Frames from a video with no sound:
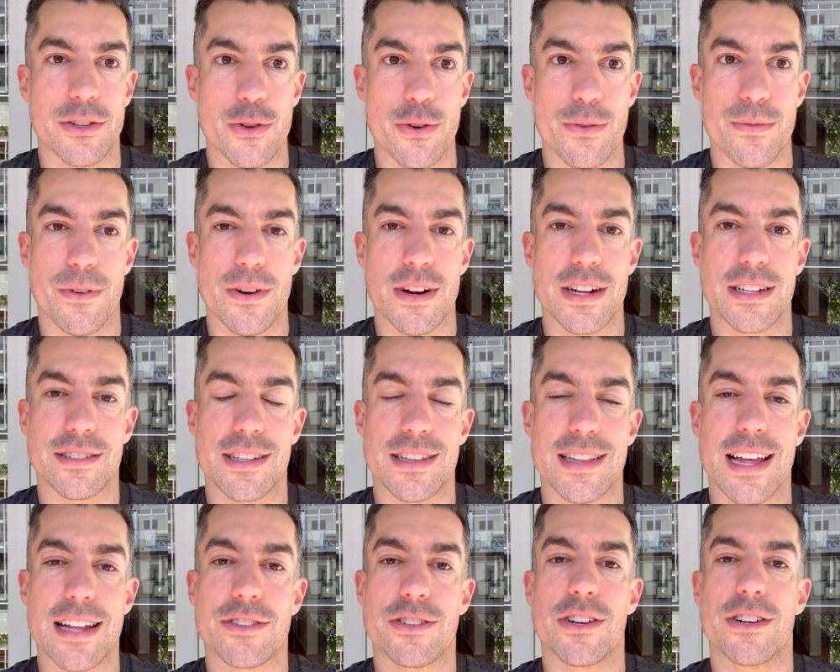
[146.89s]
new friends
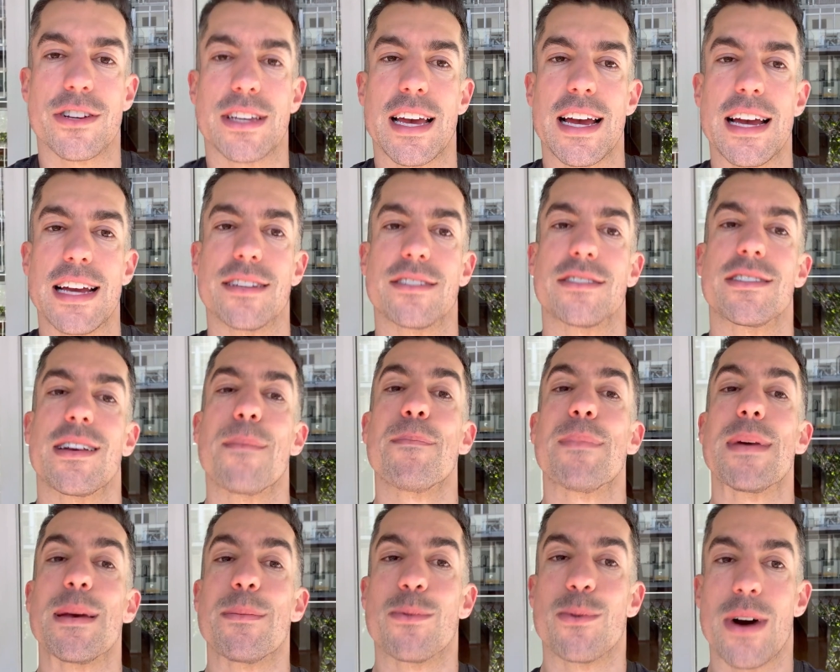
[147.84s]
and that's okay some
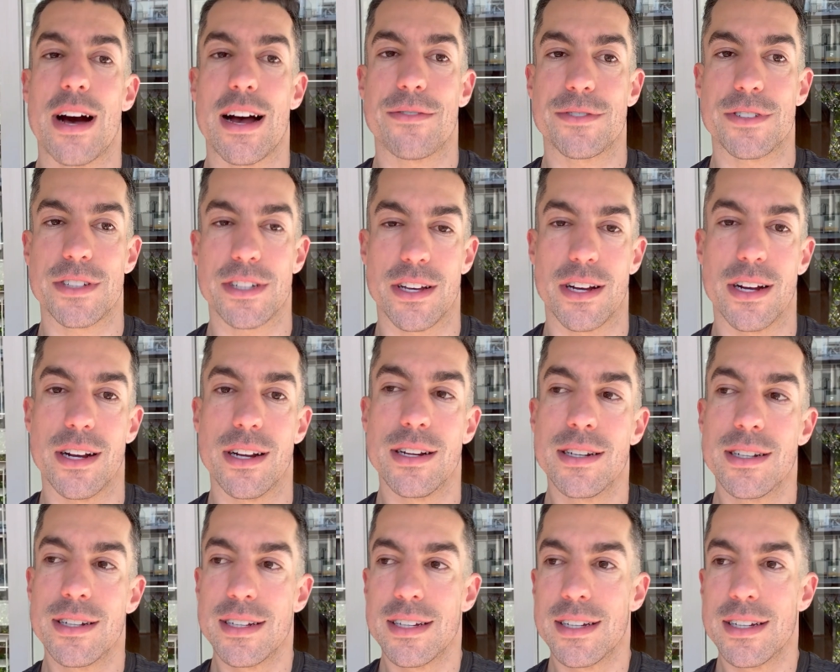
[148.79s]
people have to go